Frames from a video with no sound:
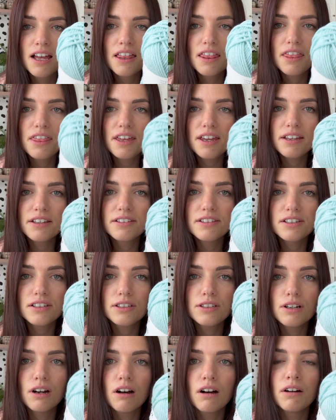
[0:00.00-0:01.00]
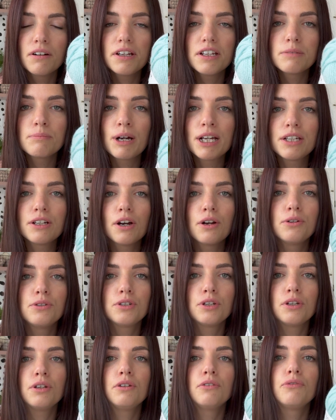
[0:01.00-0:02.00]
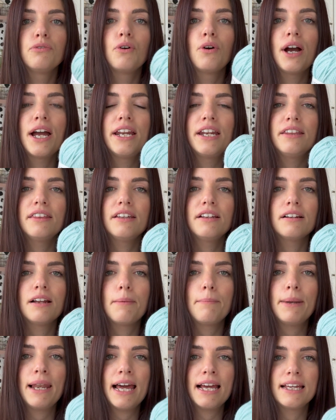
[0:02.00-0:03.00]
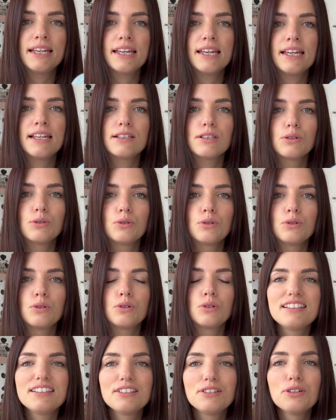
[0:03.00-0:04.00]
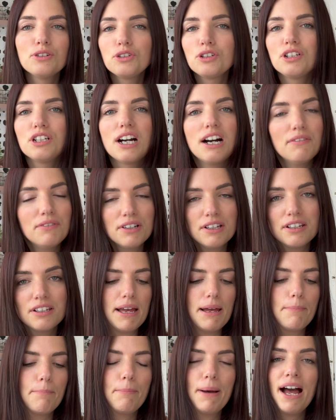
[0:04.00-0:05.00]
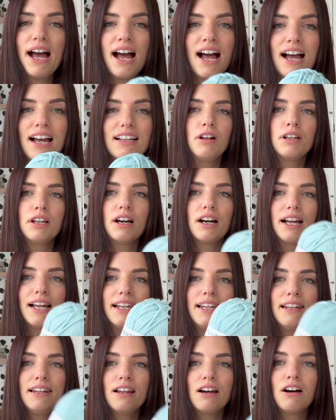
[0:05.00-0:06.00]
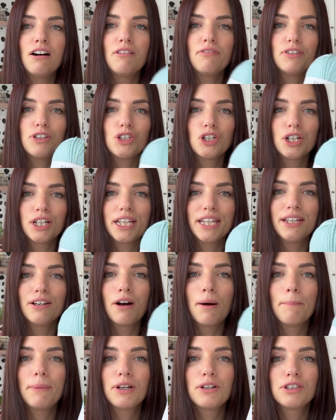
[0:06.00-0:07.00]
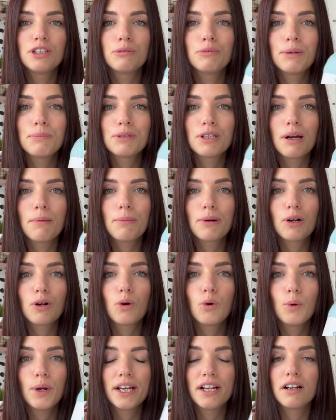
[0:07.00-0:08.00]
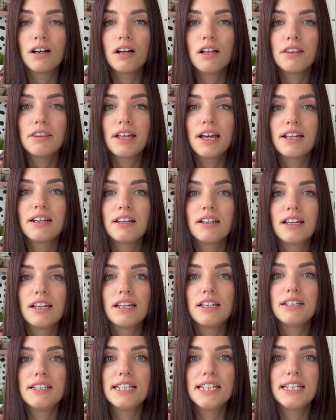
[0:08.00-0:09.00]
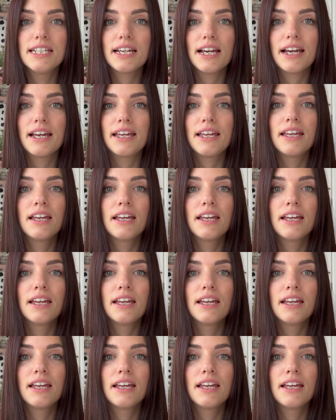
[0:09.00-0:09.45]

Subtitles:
This yarn is my go-to for anything like blankets or cushion covers, bags. I love chunky yarn because it whips up quicker than DK